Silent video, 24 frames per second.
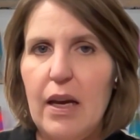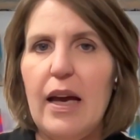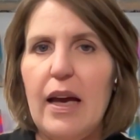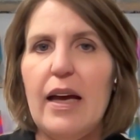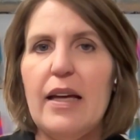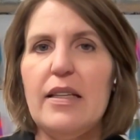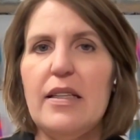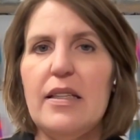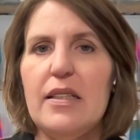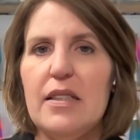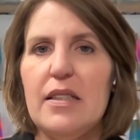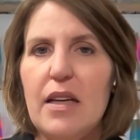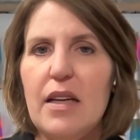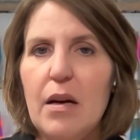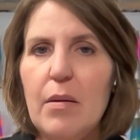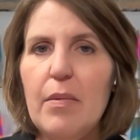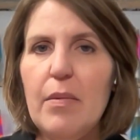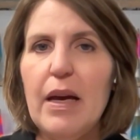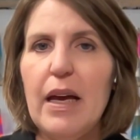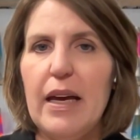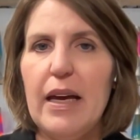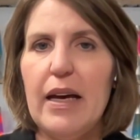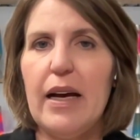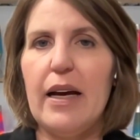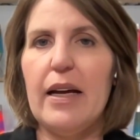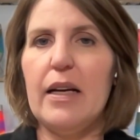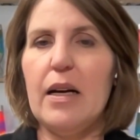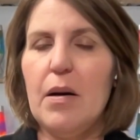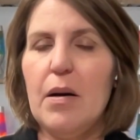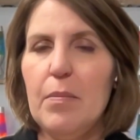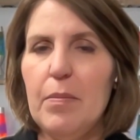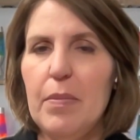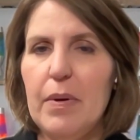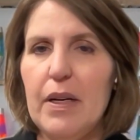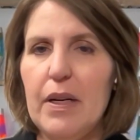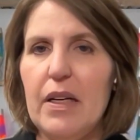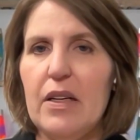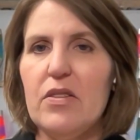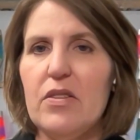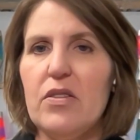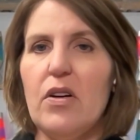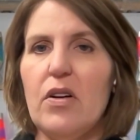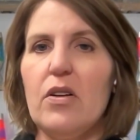and some AI companies